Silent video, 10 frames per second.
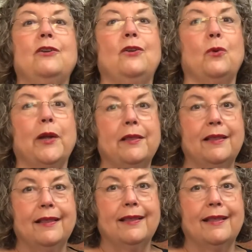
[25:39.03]

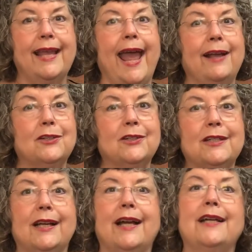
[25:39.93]
doing the
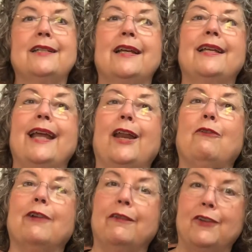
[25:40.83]
exercise,
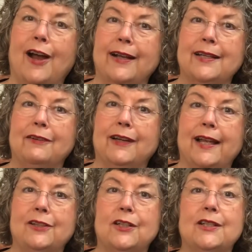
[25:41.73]
getting rid of toxic
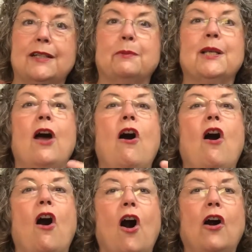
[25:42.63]
relationships,
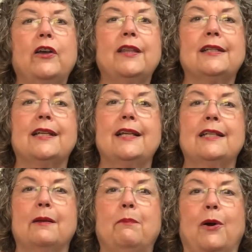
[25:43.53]
all of this
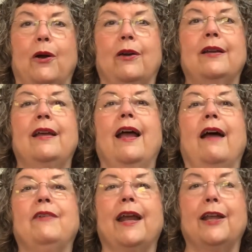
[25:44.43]
is a part
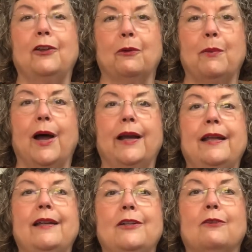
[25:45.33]
of getting your
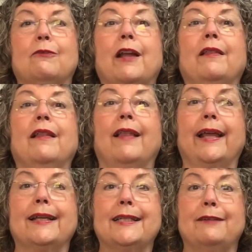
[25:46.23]
body to run
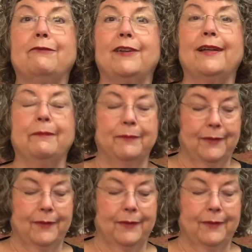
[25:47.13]
like a symphony.